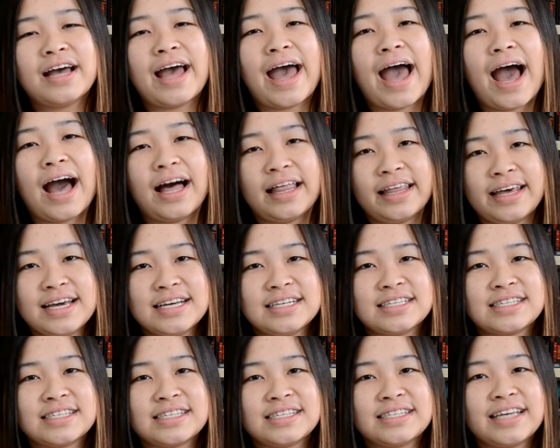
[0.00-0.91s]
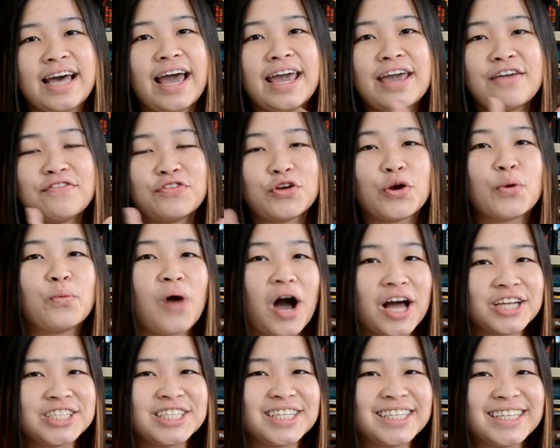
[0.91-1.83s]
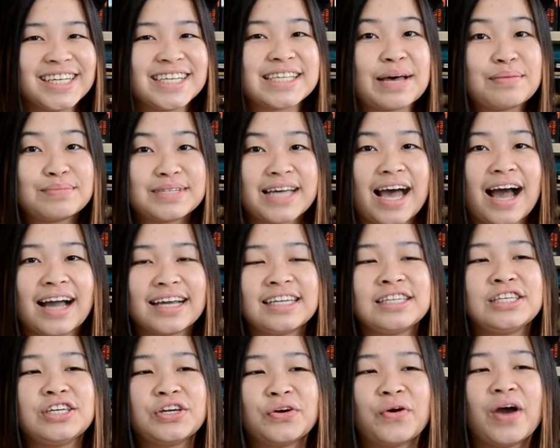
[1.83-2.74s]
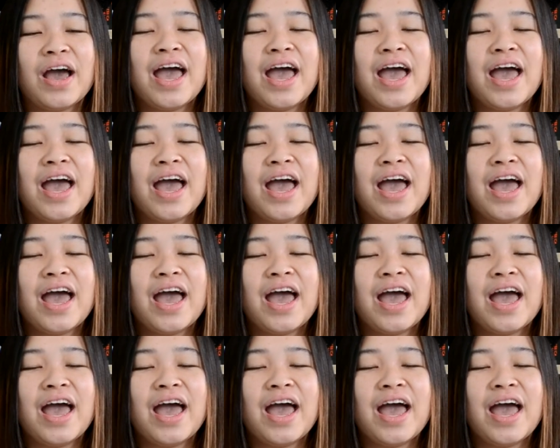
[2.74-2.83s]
Alex. If you're watching this, I'm tagging you.